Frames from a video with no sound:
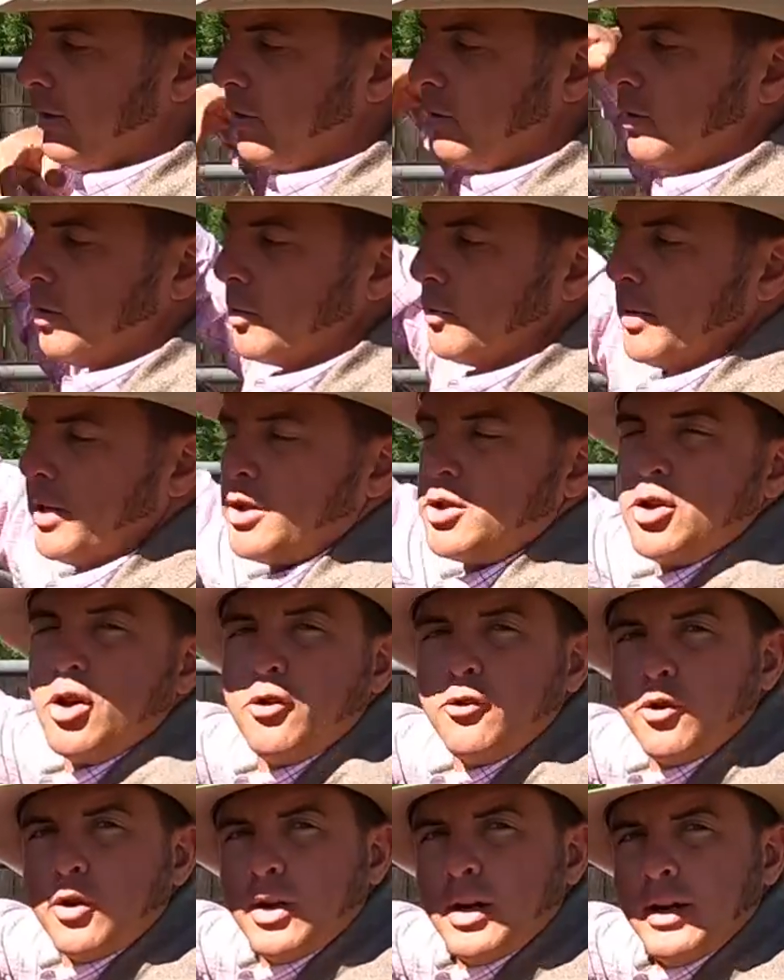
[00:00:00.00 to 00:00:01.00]
You want to reach
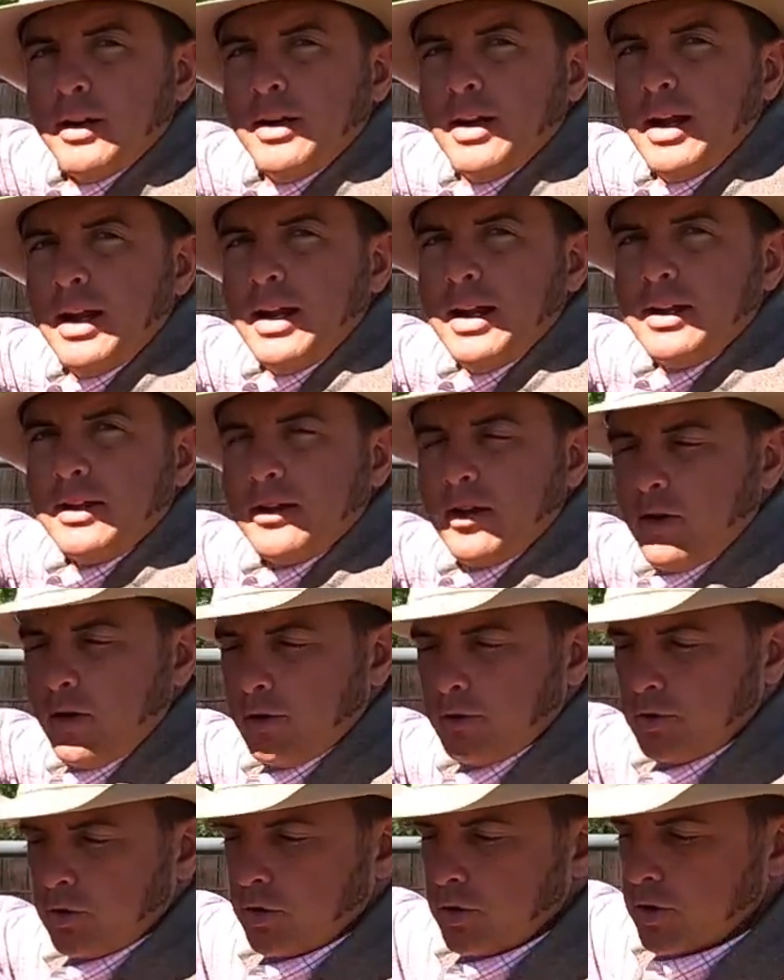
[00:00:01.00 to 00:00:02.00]
over, hand the
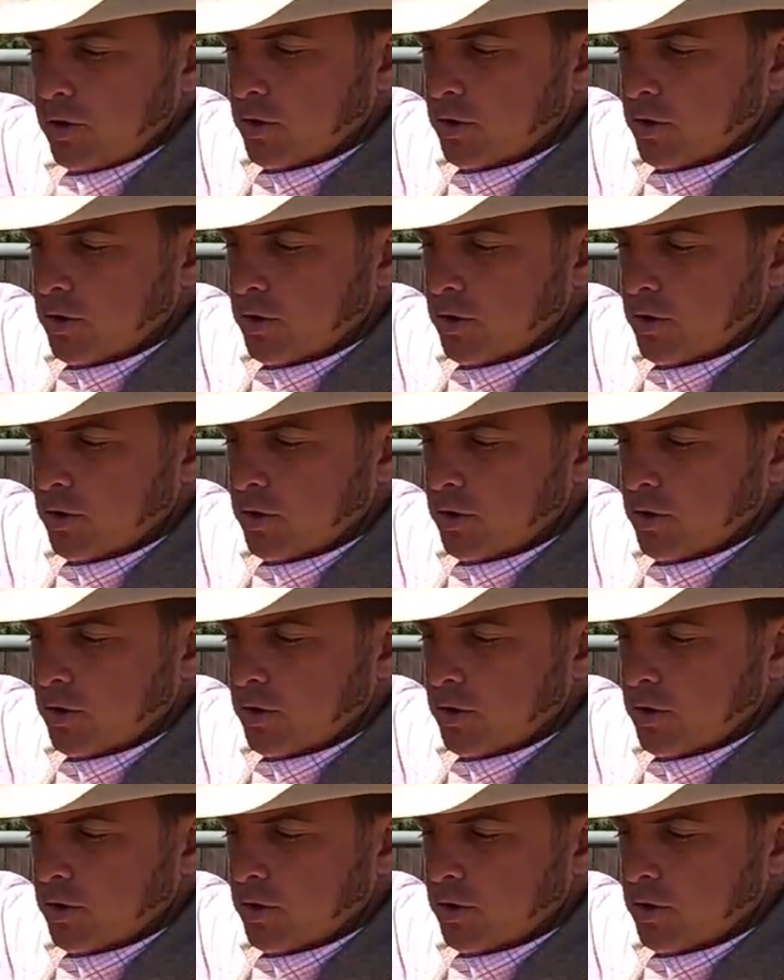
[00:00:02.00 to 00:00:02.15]
halter to